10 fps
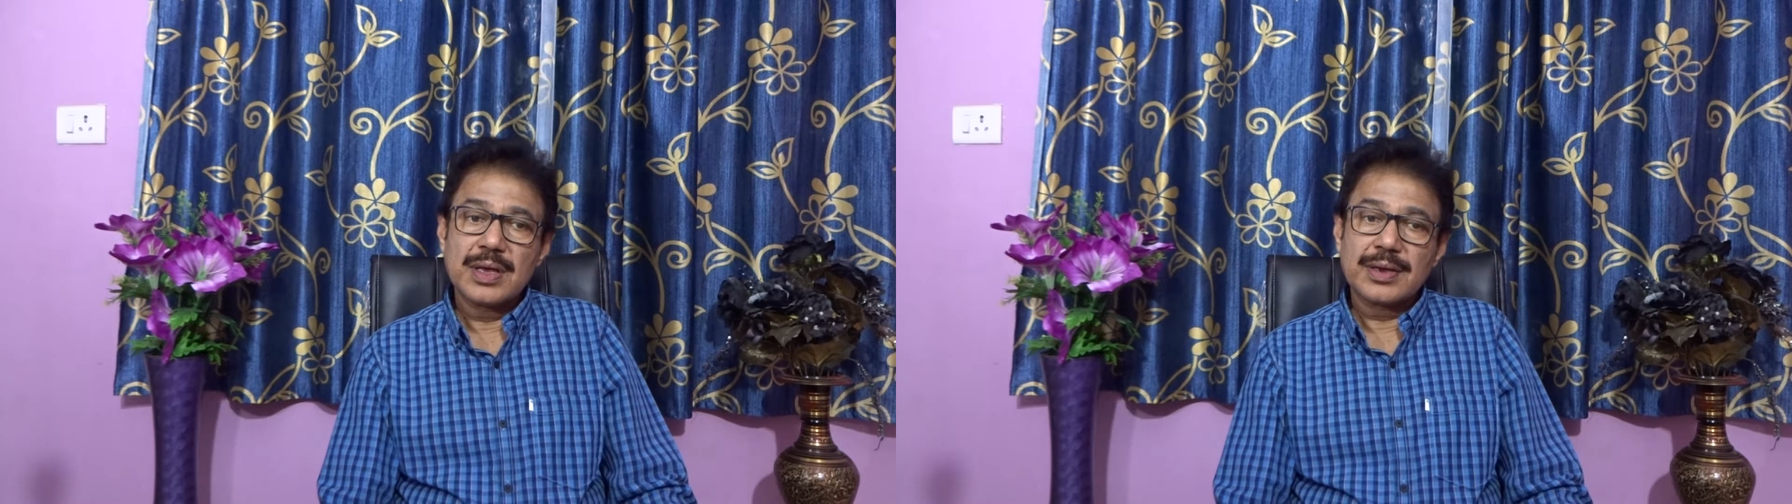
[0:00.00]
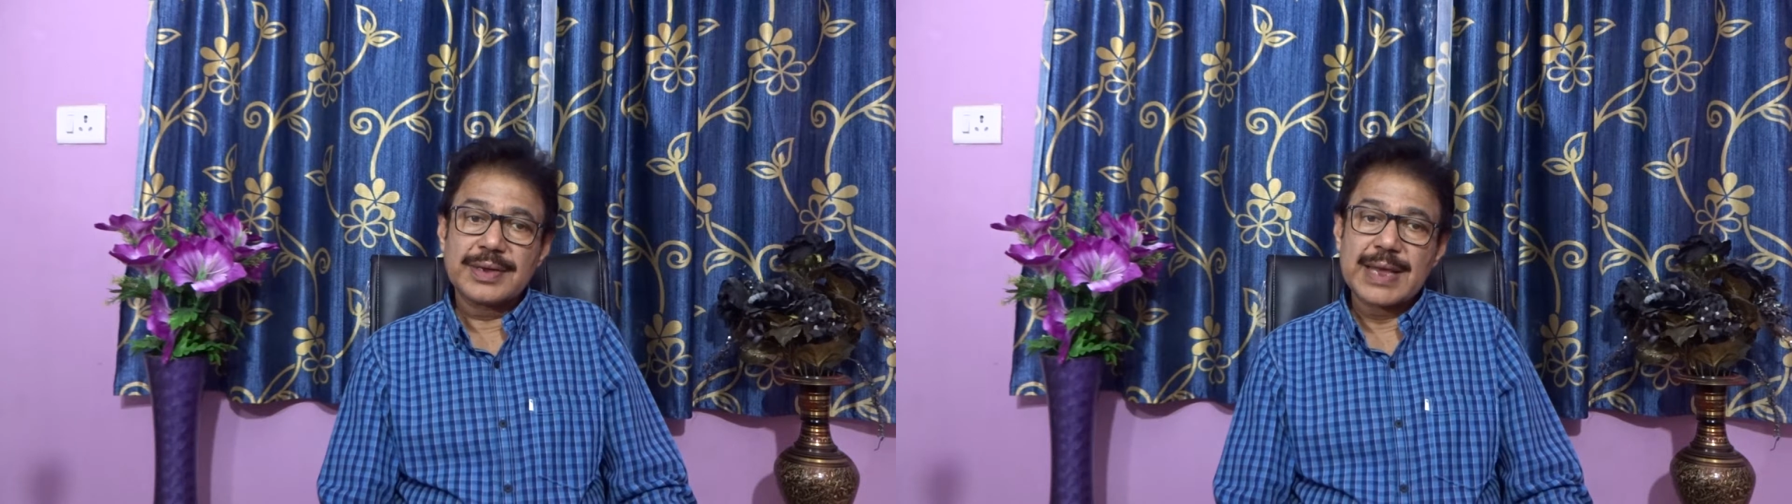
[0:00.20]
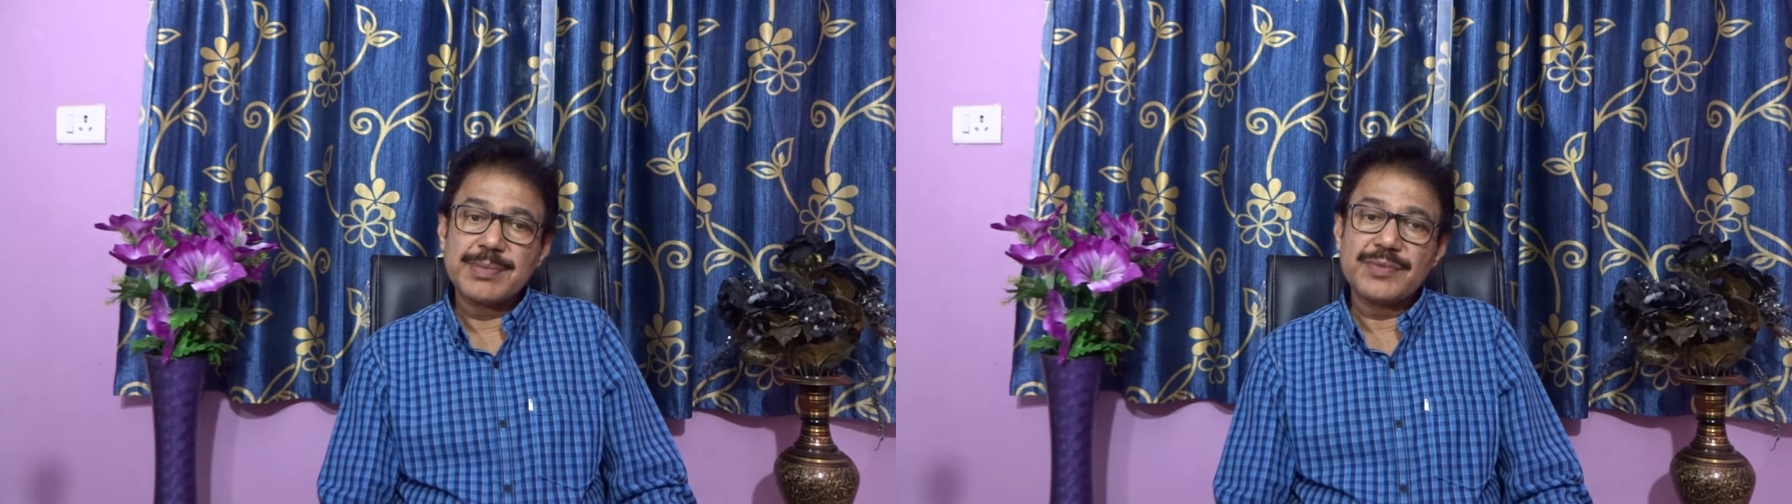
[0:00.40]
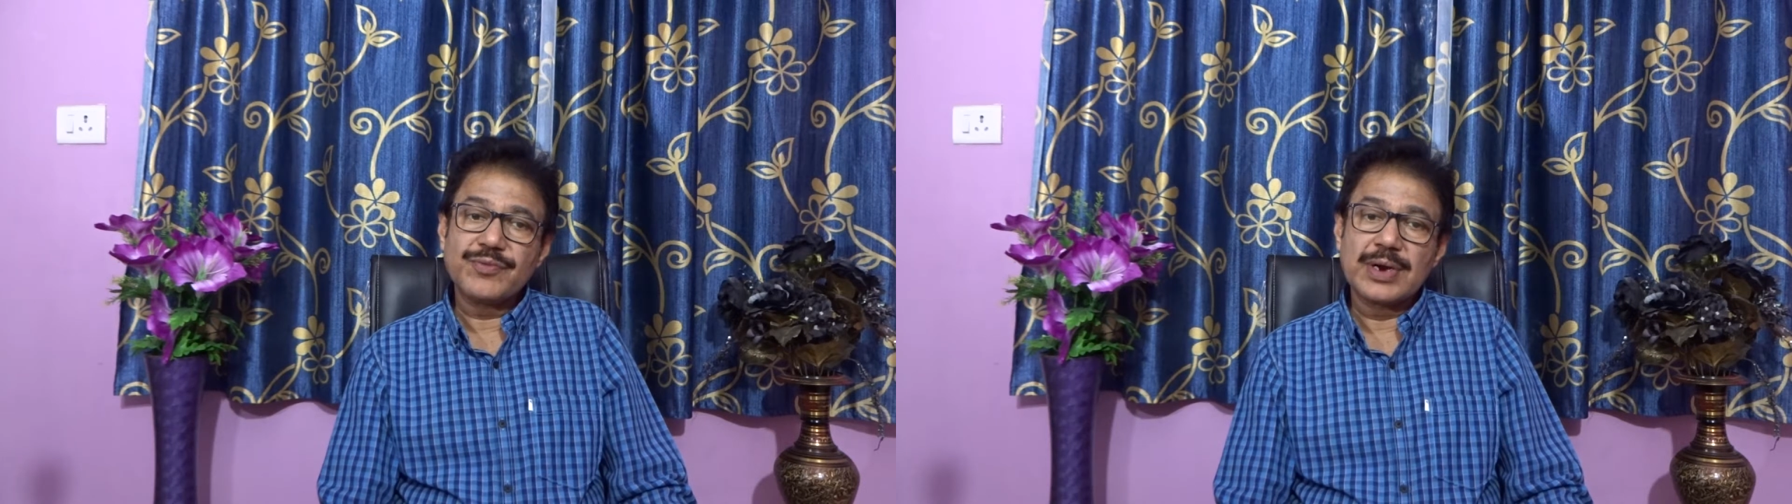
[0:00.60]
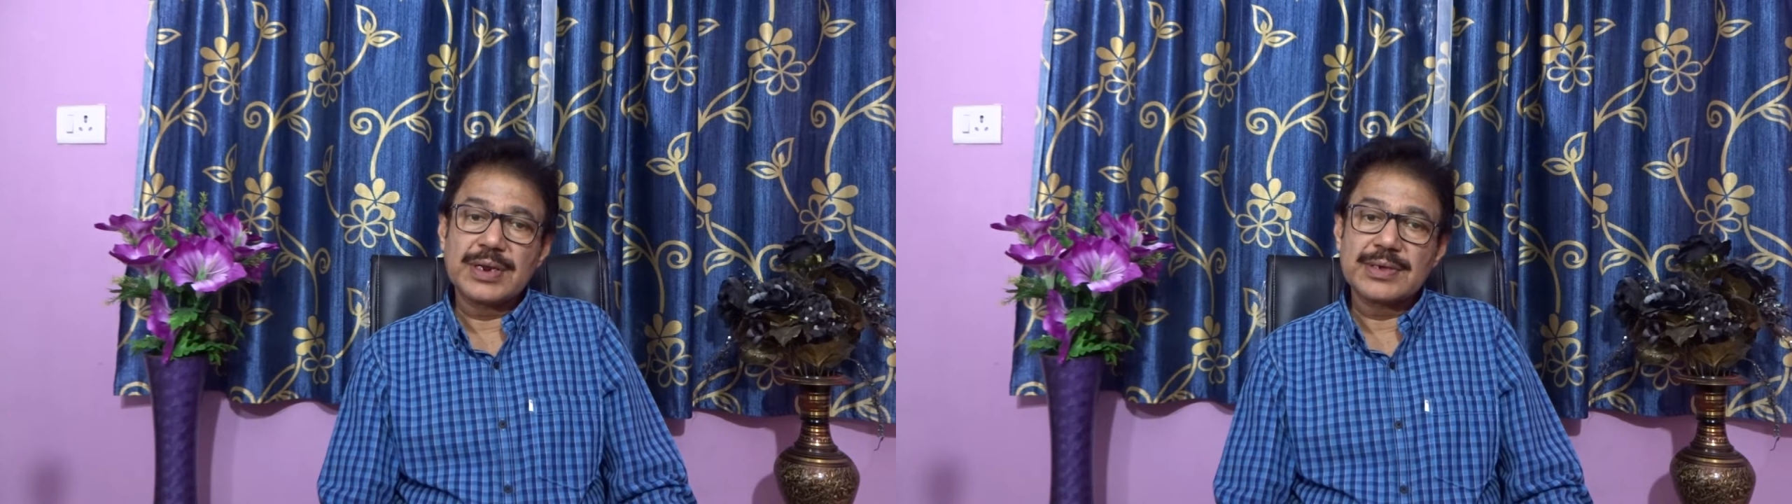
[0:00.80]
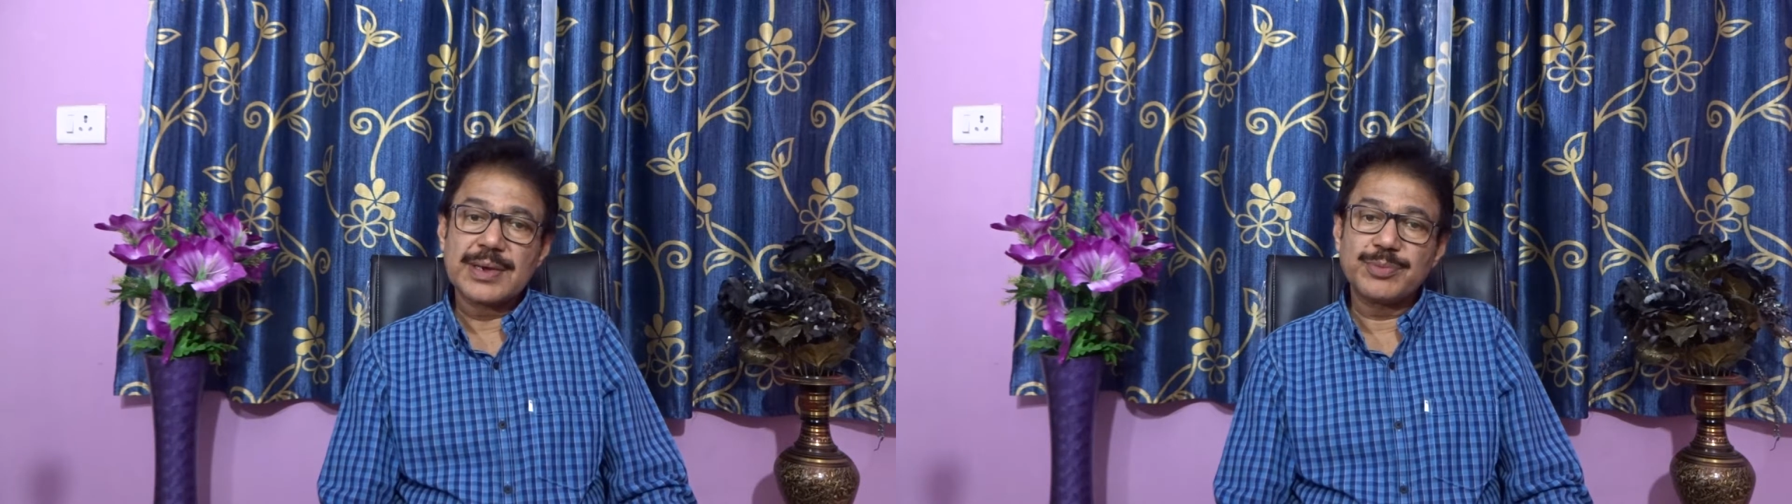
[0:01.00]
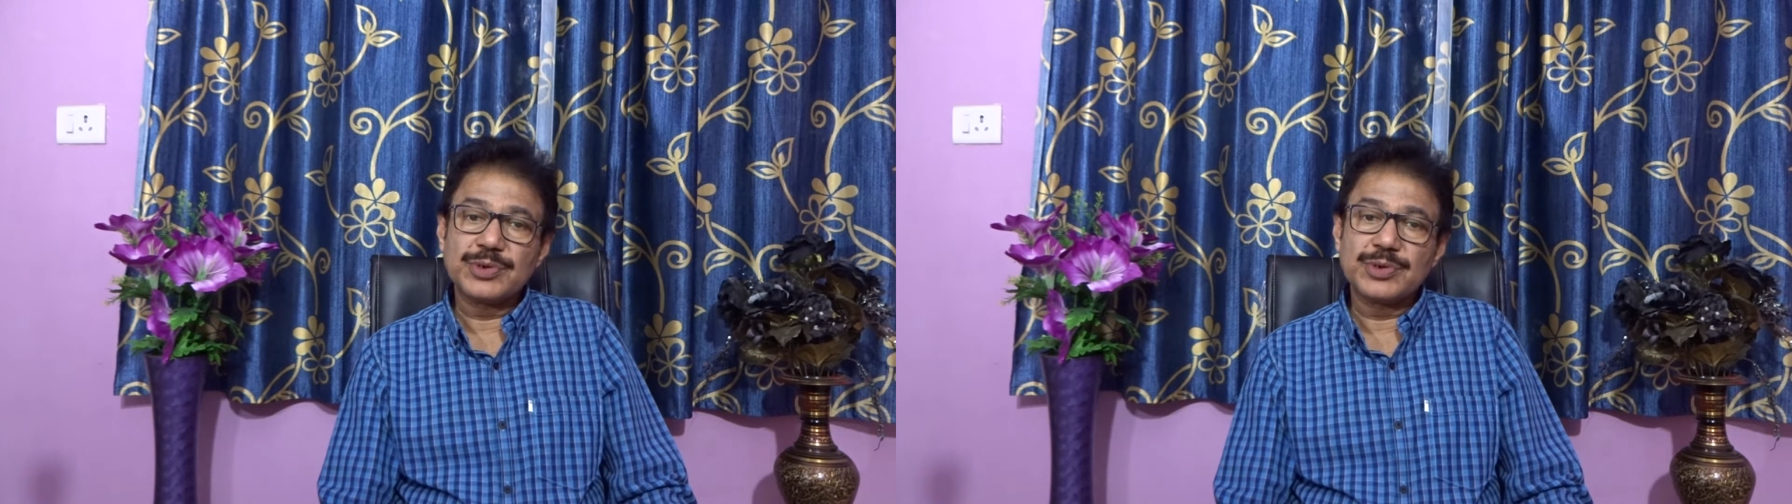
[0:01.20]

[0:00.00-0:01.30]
Cramming, for an example,